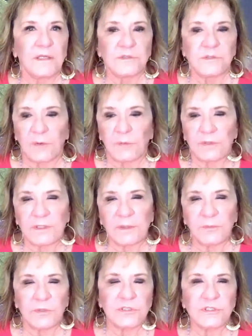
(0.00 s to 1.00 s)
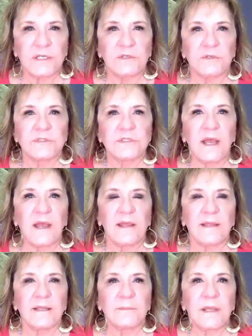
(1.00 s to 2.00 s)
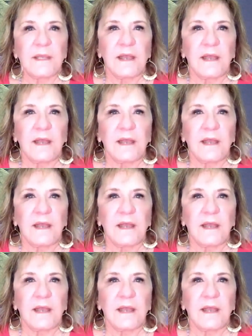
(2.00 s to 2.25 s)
So I really appreciate your time.